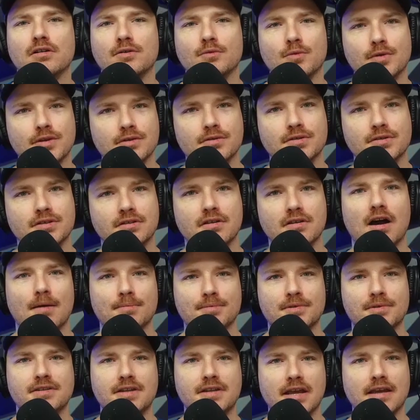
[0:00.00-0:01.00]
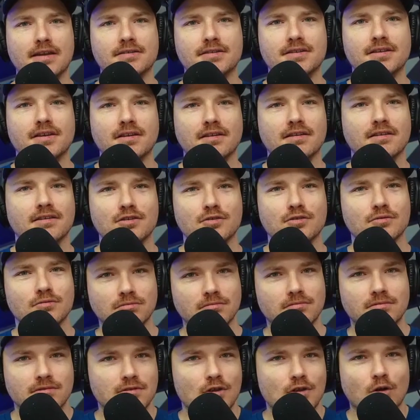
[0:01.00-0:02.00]
And when you stopped dancing, you
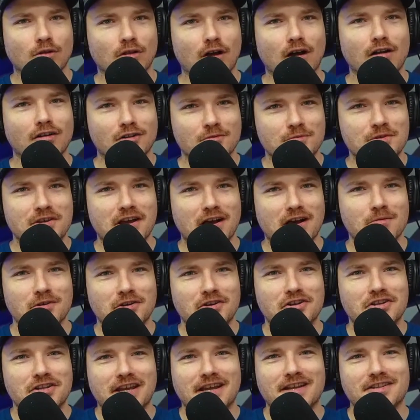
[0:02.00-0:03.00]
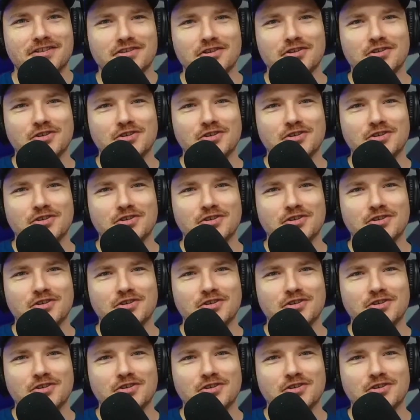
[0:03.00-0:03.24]
no longer become a good dancer.